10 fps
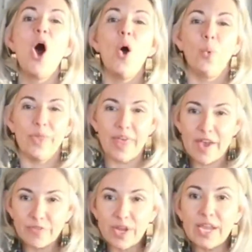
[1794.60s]
With
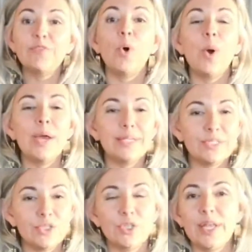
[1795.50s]
every
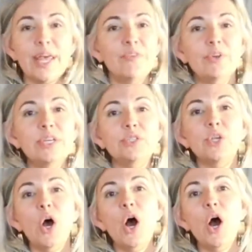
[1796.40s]
voice and every
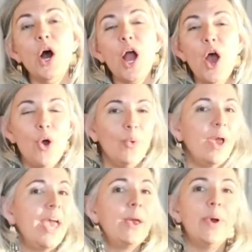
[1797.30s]
song,
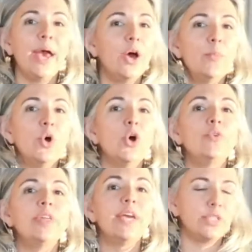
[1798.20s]
we will
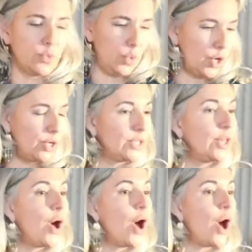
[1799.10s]
move this world
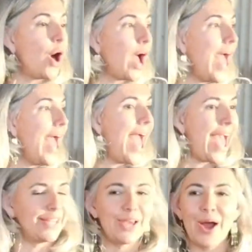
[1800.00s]
along,
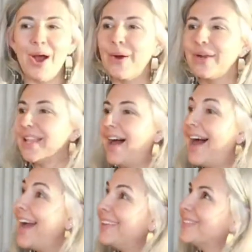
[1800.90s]
and our
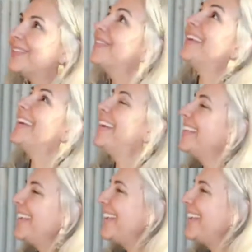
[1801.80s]
lives will feel the